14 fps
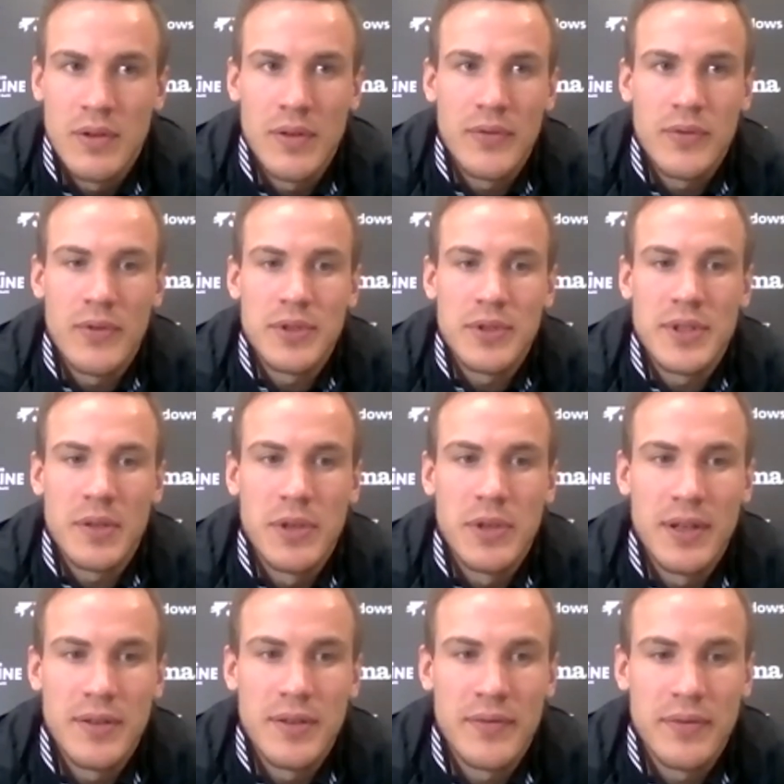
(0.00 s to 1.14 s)
Of course, I
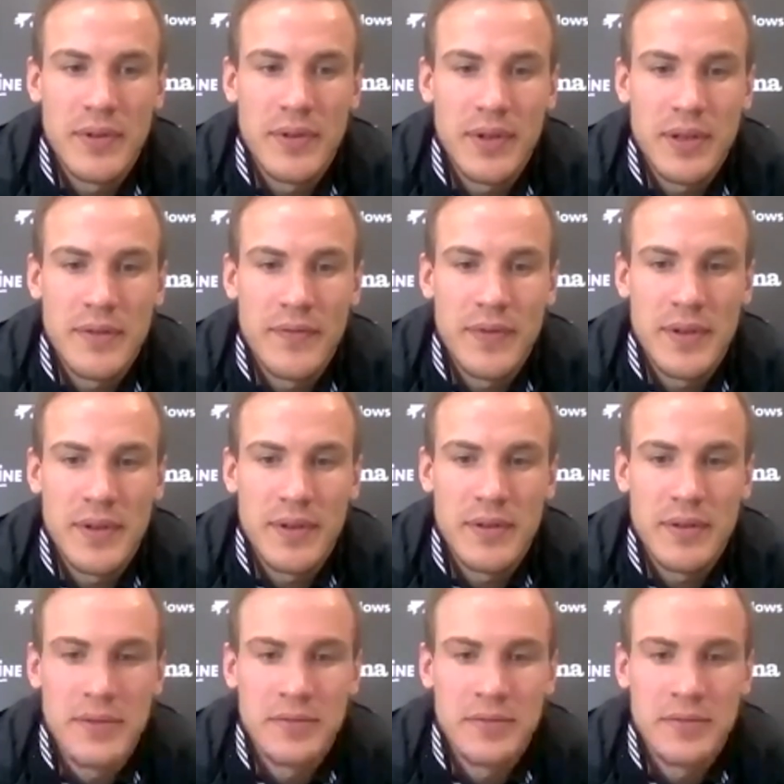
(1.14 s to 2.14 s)
believe. I think